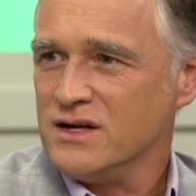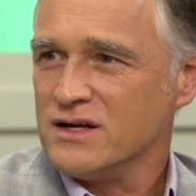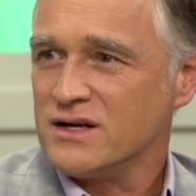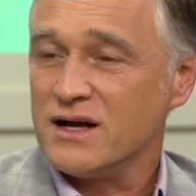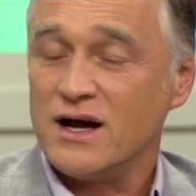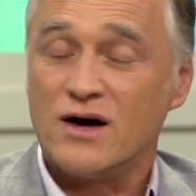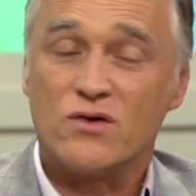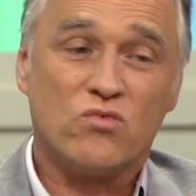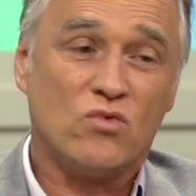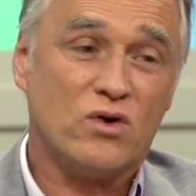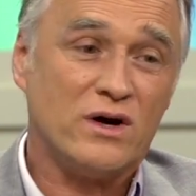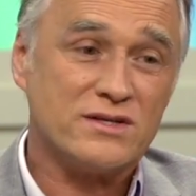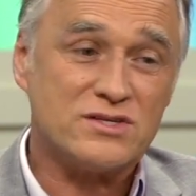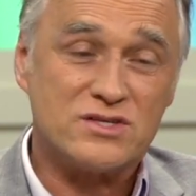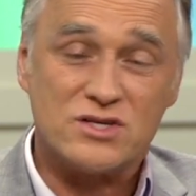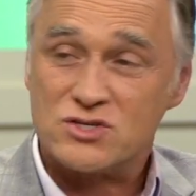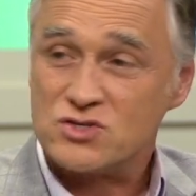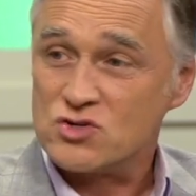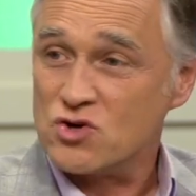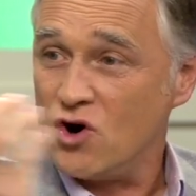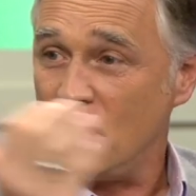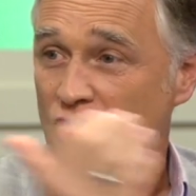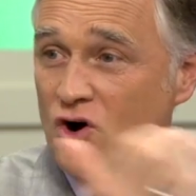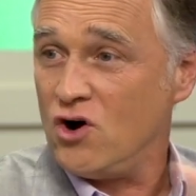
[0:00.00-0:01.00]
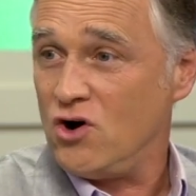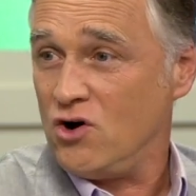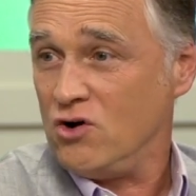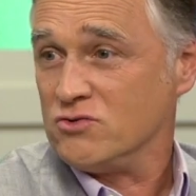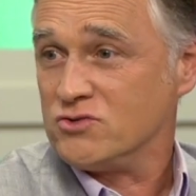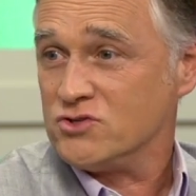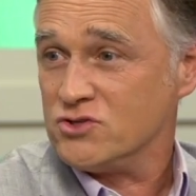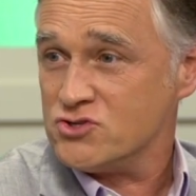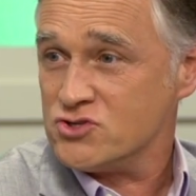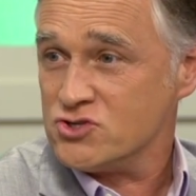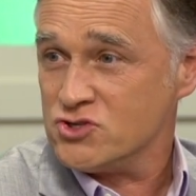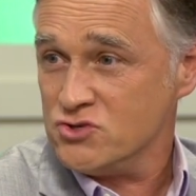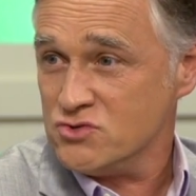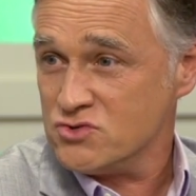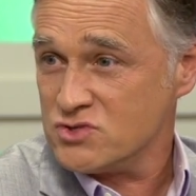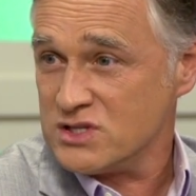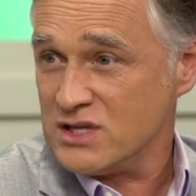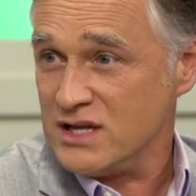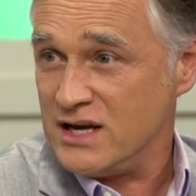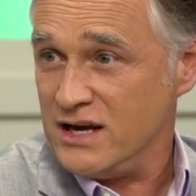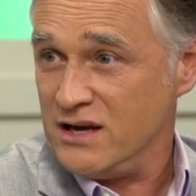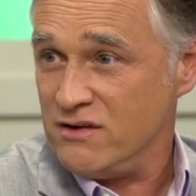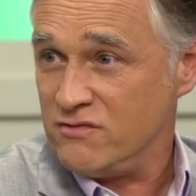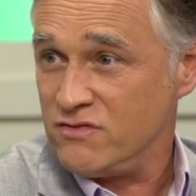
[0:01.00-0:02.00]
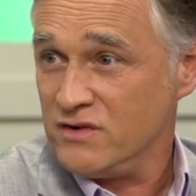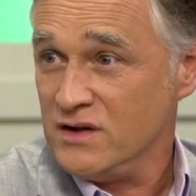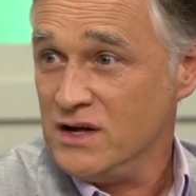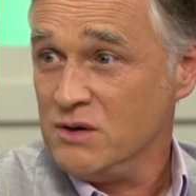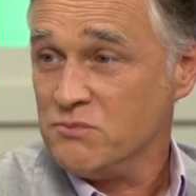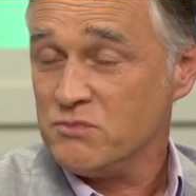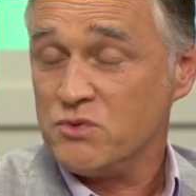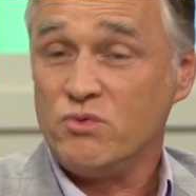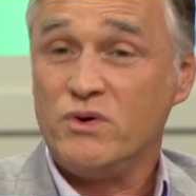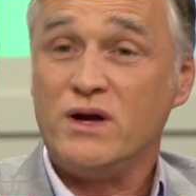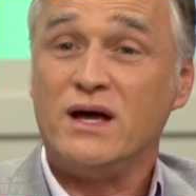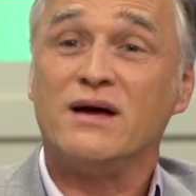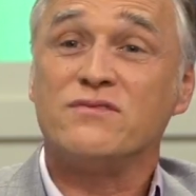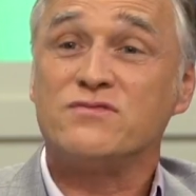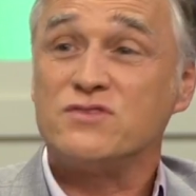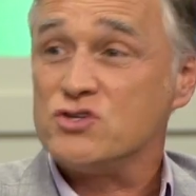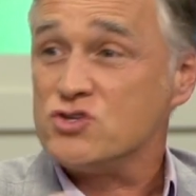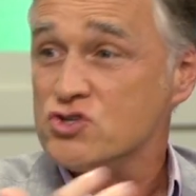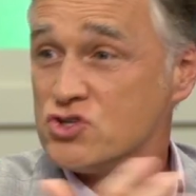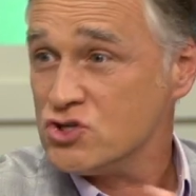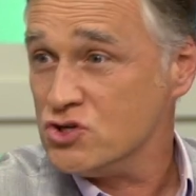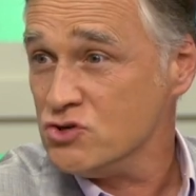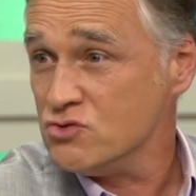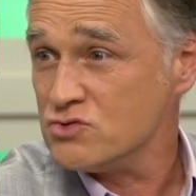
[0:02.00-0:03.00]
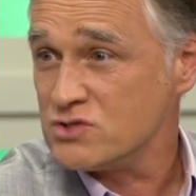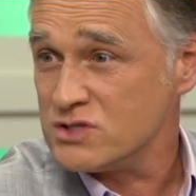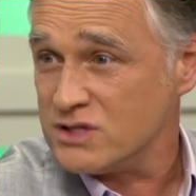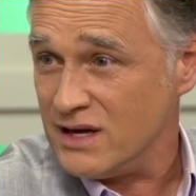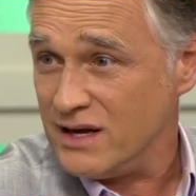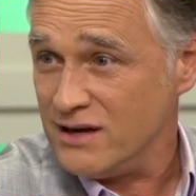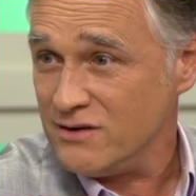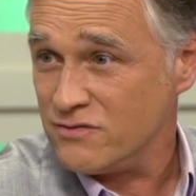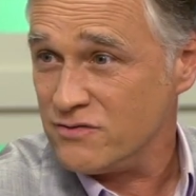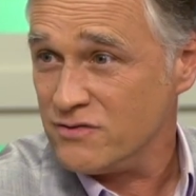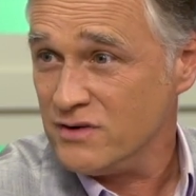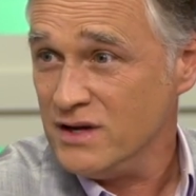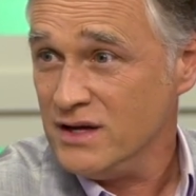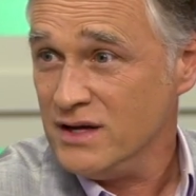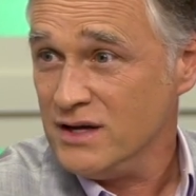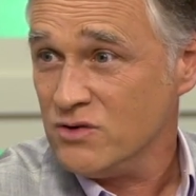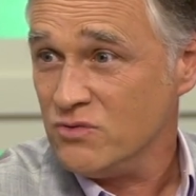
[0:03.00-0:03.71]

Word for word: God wants us all to choose life, but we have to choose life.